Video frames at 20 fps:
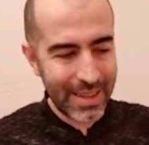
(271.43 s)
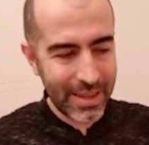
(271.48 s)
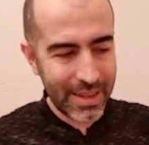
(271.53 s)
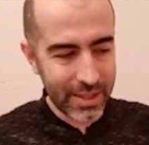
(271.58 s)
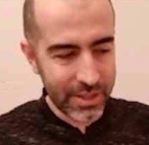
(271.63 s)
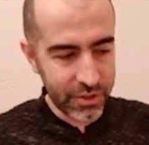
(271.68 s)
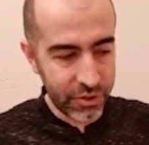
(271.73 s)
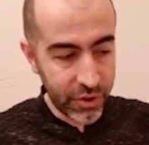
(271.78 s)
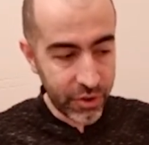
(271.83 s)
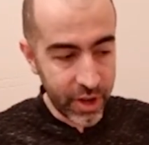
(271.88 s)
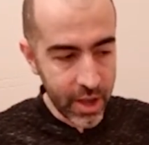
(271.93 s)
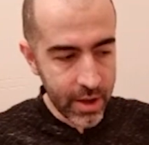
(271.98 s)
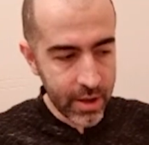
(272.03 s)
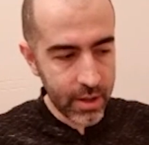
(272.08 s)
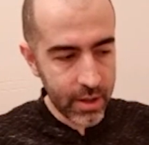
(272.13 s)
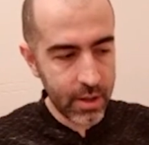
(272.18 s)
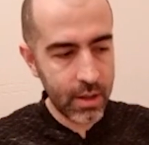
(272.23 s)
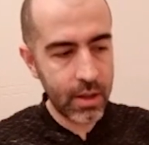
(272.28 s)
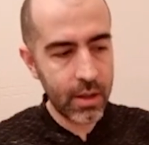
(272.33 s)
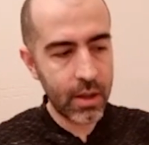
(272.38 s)
are
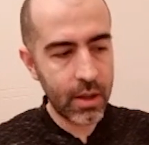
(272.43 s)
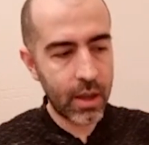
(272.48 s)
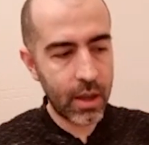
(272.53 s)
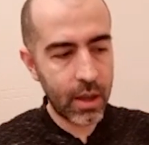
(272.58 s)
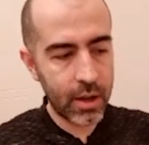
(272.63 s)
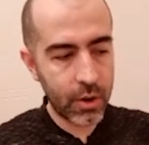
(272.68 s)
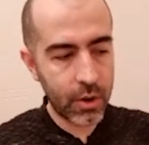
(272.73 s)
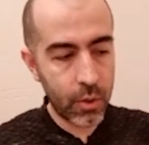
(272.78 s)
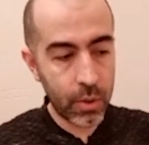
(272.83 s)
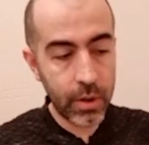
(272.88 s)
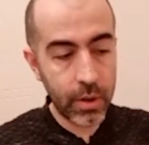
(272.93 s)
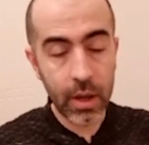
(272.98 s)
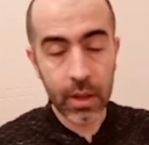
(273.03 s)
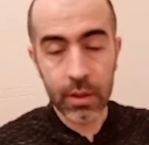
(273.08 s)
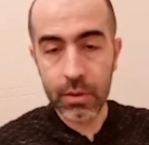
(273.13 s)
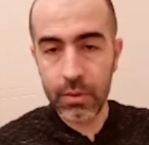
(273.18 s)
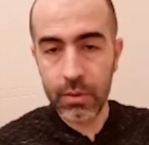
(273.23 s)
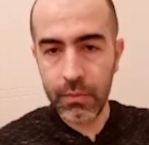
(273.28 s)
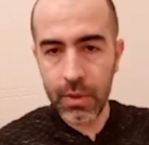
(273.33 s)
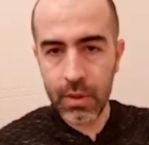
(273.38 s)
real and
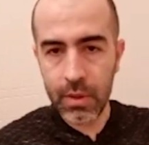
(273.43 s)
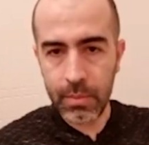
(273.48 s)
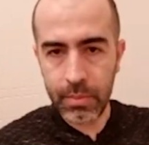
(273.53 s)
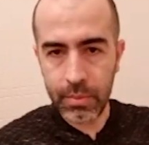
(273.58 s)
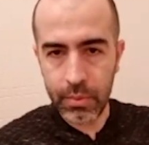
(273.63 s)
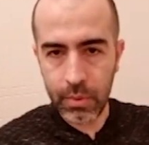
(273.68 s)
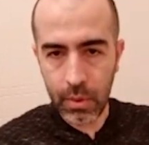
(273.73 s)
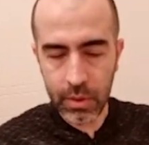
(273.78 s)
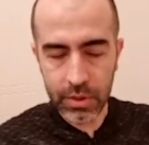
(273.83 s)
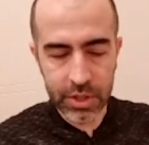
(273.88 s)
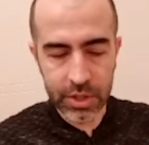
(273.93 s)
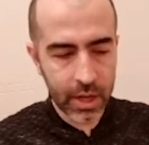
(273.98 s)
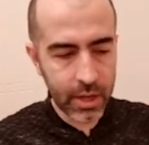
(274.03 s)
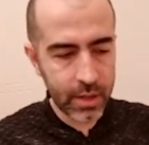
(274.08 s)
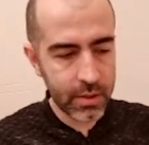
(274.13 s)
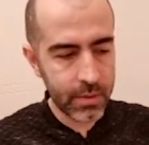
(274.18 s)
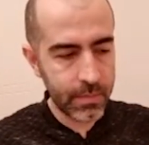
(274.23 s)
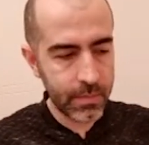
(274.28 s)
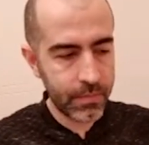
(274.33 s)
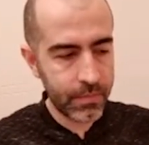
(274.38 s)
connected with the
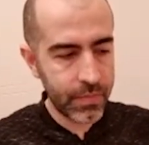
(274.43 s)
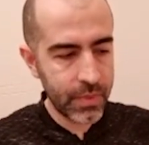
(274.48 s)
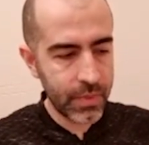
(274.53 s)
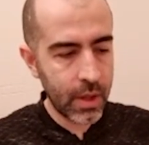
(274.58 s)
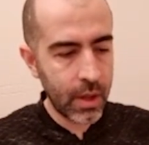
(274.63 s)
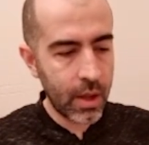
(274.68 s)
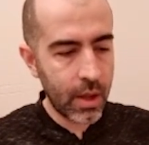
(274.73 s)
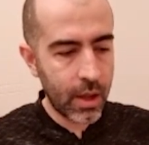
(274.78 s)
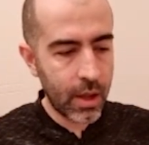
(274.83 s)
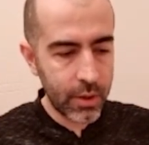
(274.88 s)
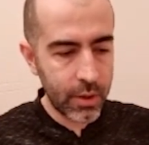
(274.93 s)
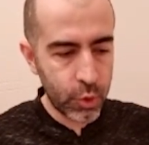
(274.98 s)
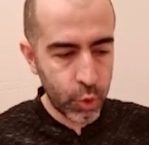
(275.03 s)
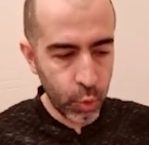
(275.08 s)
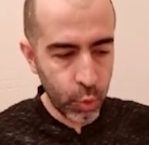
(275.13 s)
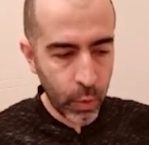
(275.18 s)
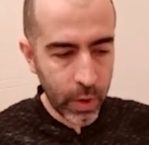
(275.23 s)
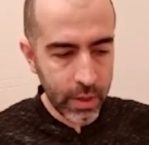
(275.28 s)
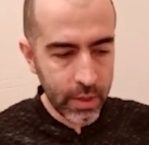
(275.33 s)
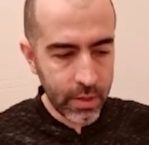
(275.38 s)
project, and
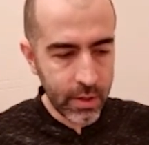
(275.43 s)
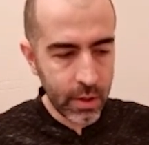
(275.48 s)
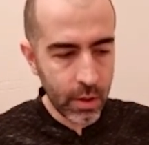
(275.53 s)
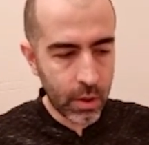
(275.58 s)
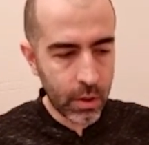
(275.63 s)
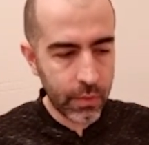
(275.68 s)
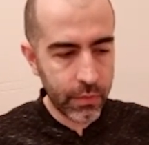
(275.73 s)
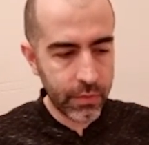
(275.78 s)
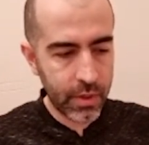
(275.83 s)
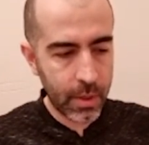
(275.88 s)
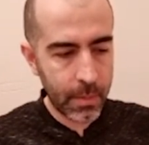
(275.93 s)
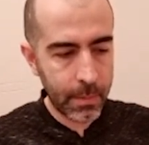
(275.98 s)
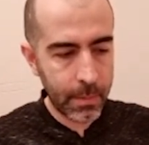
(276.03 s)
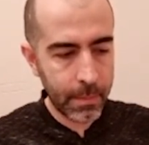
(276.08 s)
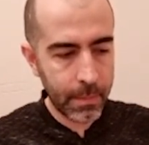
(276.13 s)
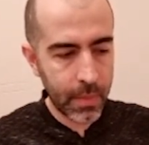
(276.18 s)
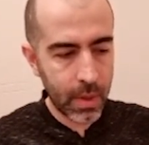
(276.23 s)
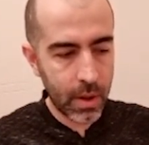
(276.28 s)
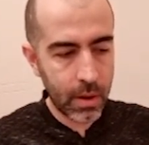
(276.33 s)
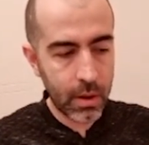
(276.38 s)
20 of
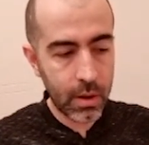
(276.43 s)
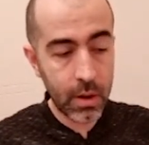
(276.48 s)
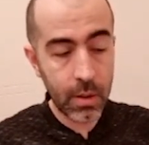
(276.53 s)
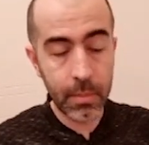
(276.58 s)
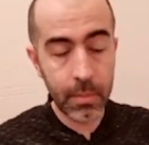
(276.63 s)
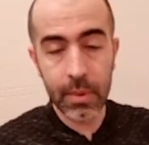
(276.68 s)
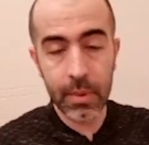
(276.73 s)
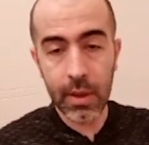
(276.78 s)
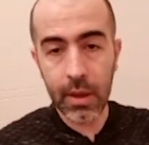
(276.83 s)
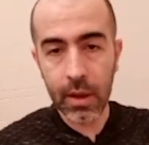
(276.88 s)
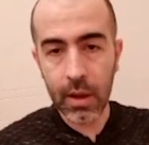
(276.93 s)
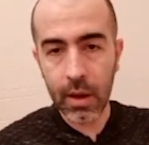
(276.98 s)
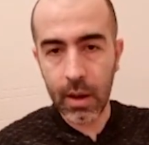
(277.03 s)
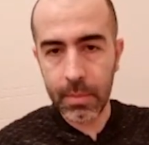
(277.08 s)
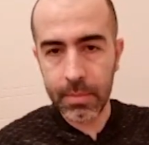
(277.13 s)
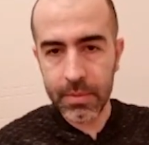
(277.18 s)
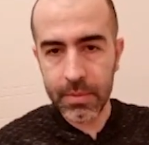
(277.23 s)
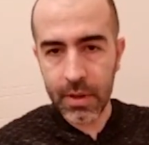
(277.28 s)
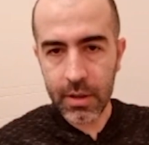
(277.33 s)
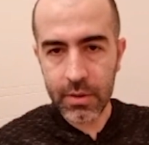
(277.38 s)
them are being
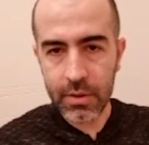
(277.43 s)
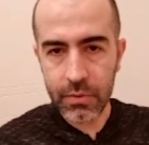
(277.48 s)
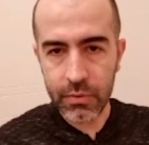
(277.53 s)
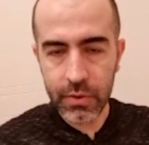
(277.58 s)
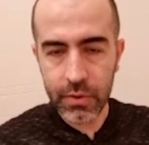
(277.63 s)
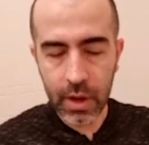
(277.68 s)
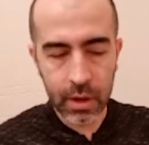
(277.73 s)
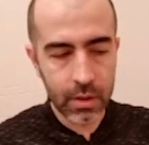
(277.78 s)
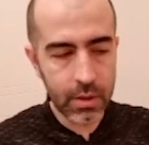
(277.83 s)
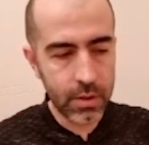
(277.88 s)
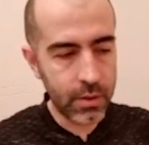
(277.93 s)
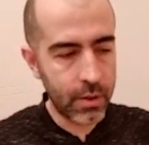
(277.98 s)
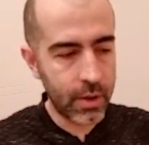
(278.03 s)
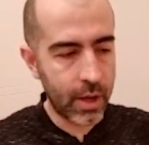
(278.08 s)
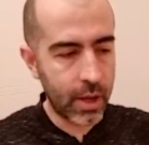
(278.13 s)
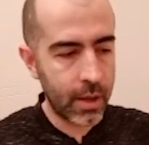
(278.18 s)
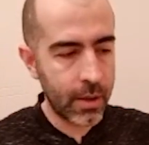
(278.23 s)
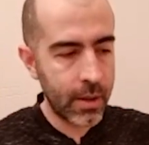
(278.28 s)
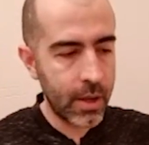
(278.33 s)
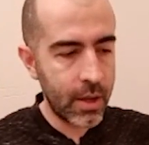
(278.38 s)
updated
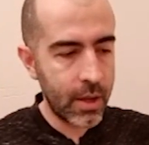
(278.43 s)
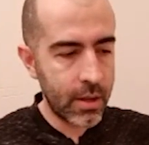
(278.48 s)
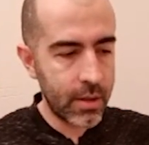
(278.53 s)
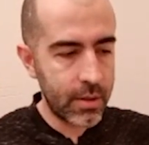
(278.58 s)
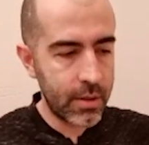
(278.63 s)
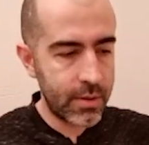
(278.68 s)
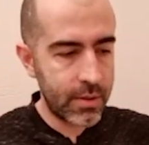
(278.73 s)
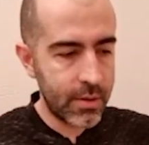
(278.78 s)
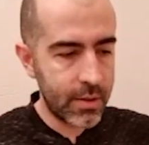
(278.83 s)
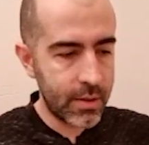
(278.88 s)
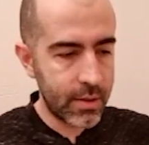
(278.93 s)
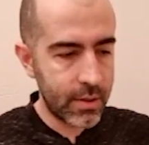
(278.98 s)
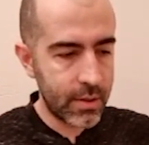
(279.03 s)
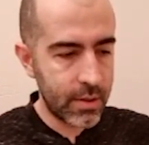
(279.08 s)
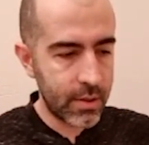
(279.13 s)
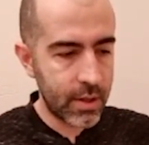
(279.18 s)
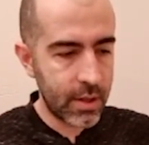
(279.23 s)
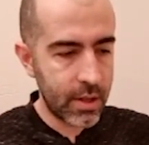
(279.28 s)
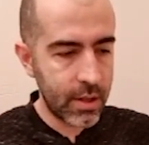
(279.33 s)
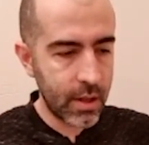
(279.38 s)
regularly. The
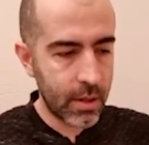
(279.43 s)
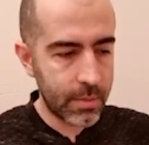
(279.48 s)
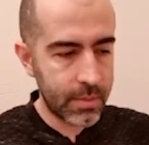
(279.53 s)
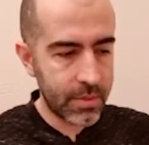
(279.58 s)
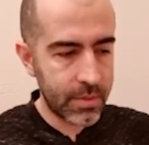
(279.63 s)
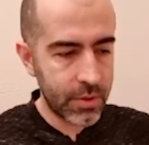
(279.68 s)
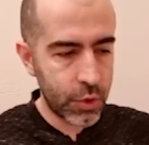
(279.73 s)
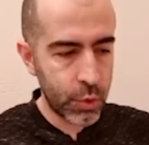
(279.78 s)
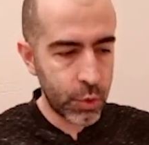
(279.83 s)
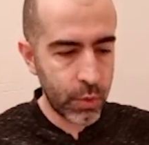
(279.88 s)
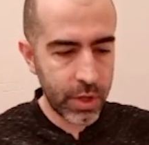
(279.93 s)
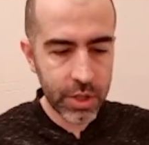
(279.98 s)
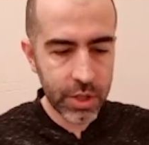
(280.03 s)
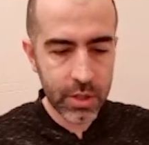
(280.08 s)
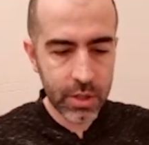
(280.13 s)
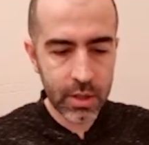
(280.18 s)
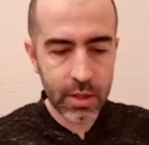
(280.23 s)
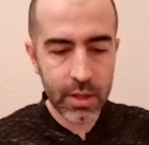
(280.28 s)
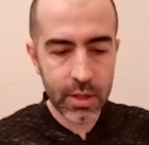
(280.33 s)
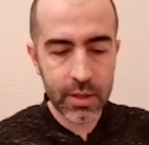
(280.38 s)
GitHub
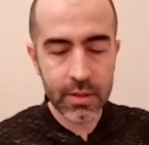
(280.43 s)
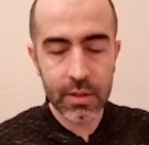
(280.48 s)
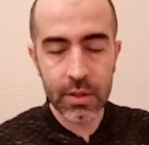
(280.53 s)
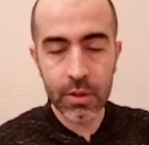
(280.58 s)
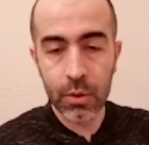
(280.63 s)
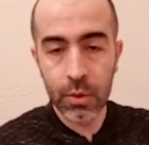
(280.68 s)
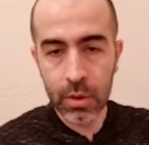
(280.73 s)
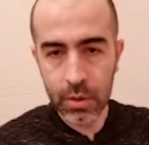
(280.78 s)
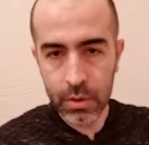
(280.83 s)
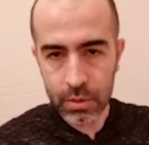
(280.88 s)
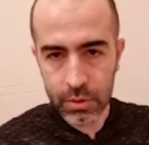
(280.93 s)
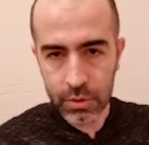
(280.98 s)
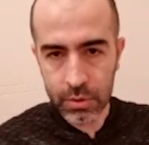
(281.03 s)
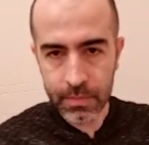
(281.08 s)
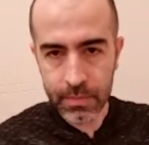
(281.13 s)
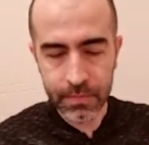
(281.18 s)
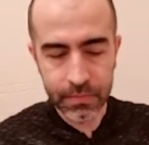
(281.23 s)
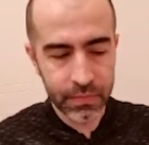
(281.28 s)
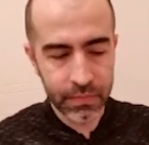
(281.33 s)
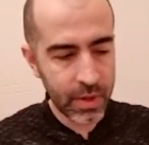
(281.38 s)
situation is good
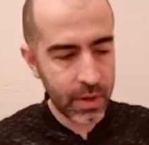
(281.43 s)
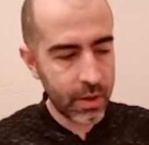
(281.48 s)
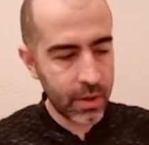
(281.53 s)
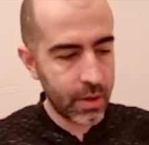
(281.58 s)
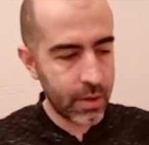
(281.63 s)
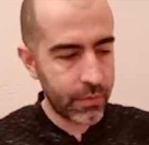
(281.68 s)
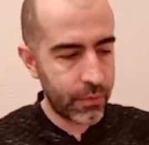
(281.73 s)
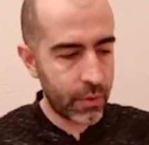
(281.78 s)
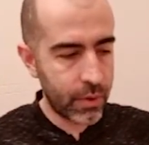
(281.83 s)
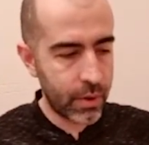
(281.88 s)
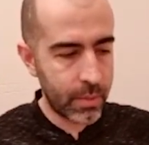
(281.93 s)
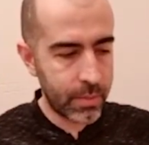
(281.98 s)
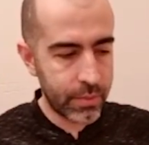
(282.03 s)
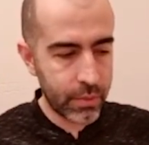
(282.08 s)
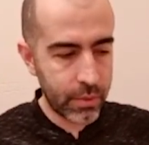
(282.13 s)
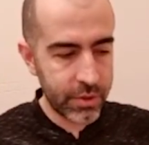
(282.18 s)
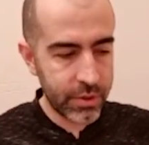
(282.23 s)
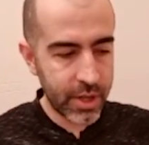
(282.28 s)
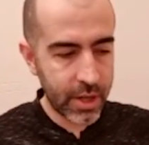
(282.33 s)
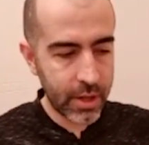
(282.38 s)
for a
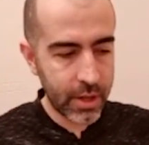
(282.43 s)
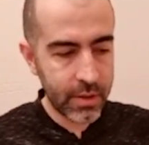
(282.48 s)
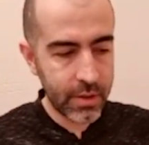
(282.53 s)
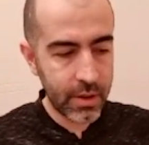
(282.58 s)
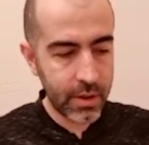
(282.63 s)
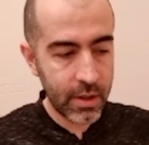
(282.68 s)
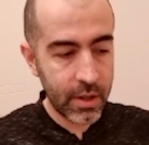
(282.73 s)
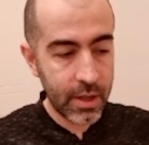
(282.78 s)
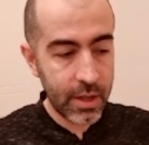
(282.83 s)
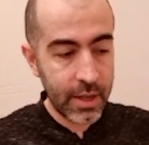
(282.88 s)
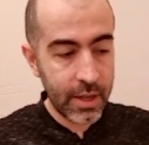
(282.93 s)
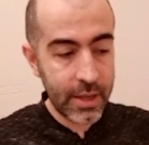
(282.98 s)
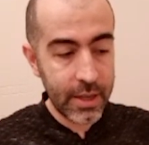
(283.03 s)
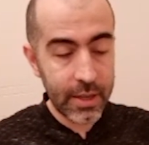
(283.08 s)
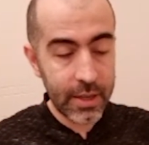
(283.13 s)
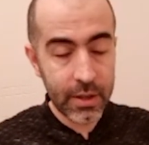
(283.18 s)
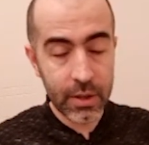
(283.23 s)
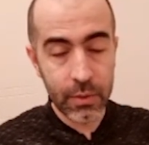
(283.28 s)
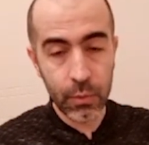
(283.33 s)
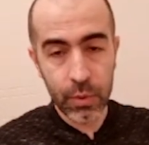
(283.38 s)
project
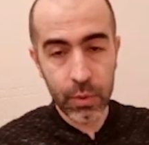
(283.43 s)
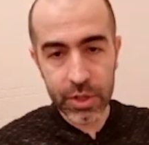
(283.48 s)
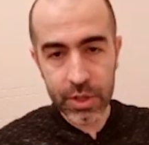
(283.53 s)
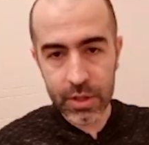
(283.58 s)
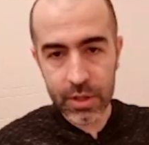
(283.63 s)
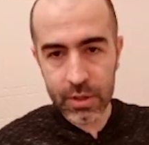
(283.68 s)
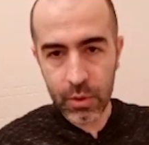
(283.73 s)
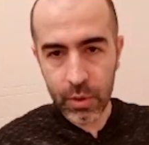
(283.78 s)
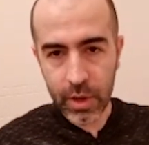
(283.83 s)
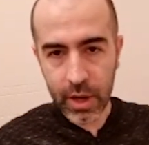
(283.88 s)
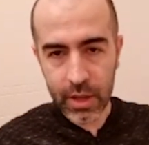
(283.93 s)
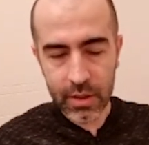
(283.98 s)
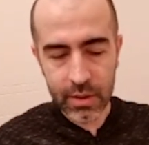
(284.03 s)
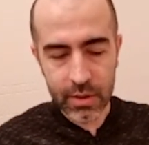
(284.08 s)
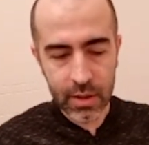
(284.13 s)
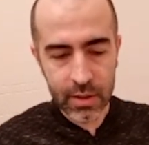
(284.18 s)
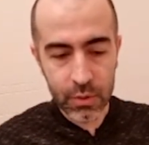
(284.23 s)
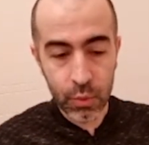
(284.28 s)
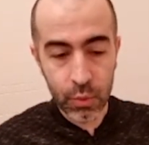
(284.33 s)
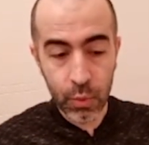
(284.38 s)
which is
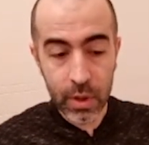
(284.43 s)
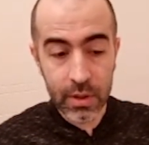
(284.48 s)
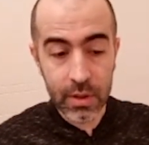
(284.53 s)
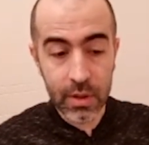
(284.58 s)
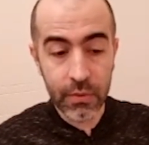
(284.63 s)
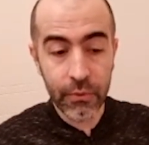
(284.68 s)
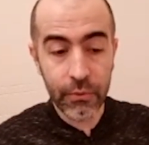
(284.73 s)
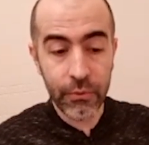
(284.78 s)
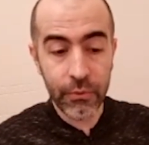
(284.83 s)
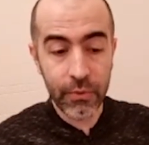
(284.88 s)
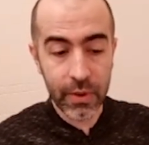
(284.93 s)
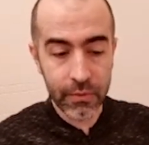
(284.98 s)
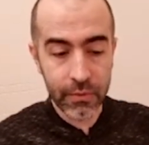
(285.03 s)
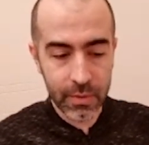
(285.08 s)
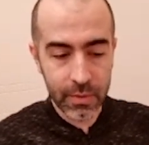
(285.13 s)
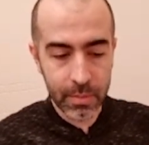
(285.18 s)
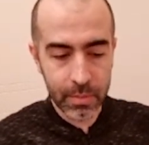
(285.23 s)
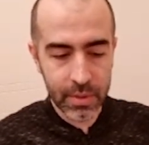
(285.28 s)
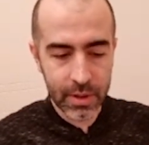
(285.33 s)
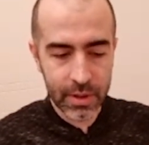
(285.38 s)
located at
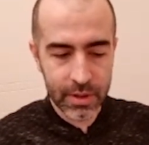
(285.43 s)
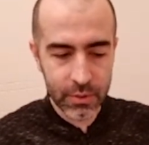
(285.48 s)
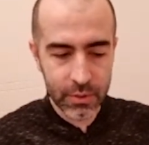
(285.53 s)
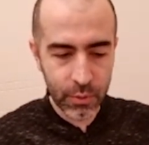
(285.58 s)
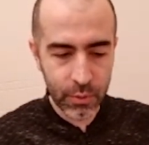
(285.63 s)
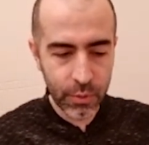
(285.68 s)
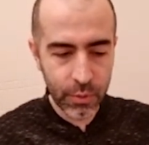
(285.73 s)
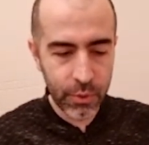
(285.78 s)
25th place on